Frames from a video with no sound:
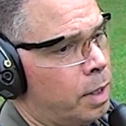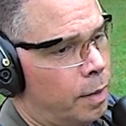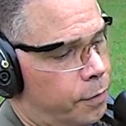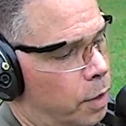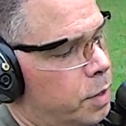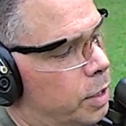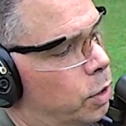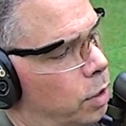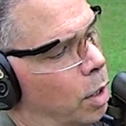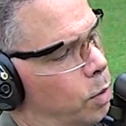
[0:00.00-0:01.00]
For those that
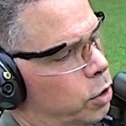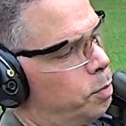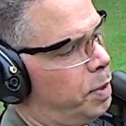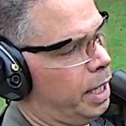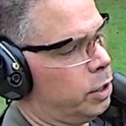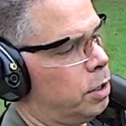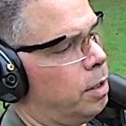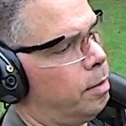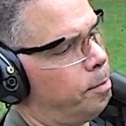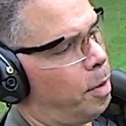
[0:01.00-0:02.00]
don't know, when you pinch
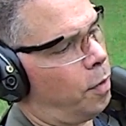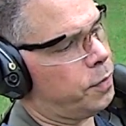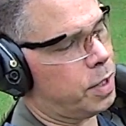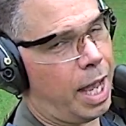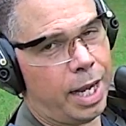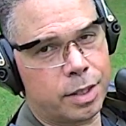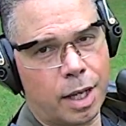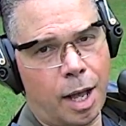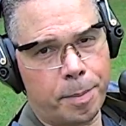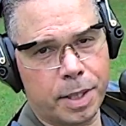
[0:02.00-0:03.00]
both sides
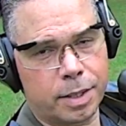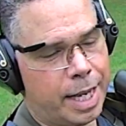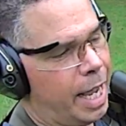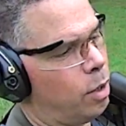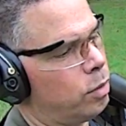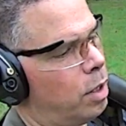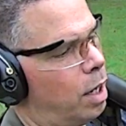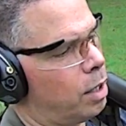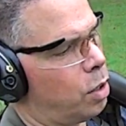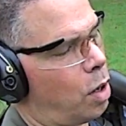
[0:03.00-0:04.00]
up and down
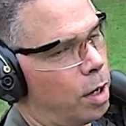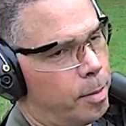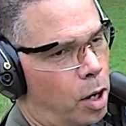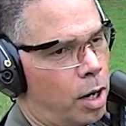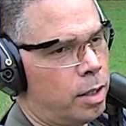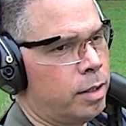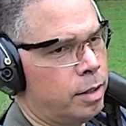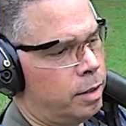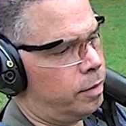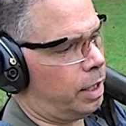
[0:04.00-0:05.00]
on an RMR,
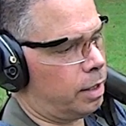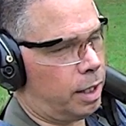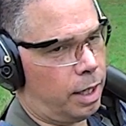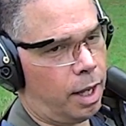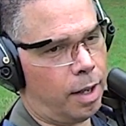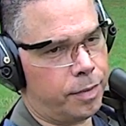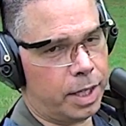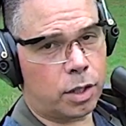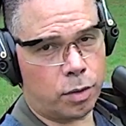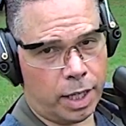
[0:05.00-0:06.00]
the
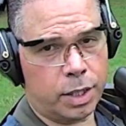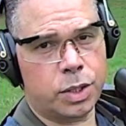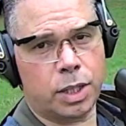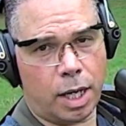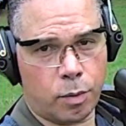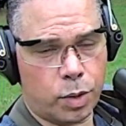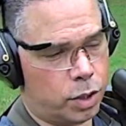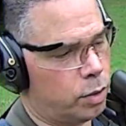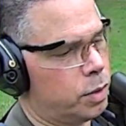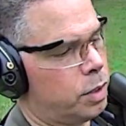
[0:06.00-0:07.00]
increase and
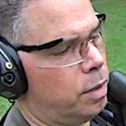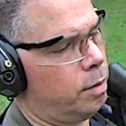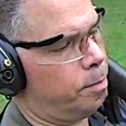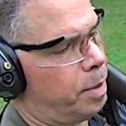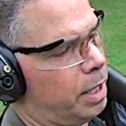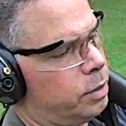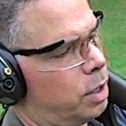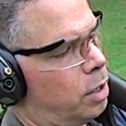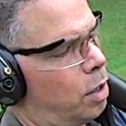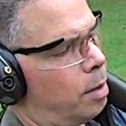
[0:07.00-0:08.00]
reduce buttons
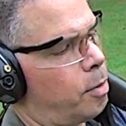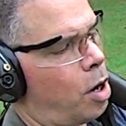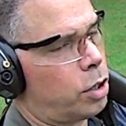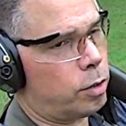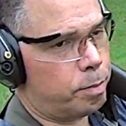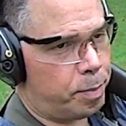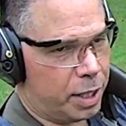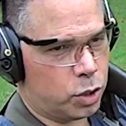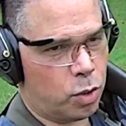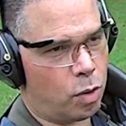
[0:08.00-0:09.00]
on an RMR, and you
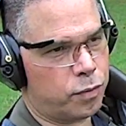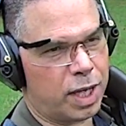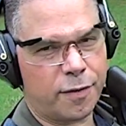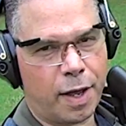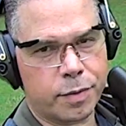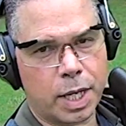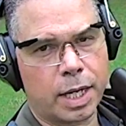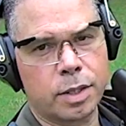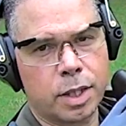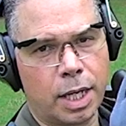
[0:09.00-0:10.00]
pinch and hold for like 5
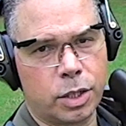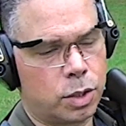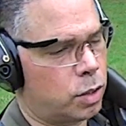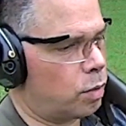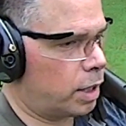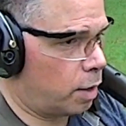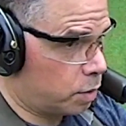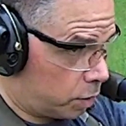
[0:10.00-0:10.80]
seconds, it just totally goes to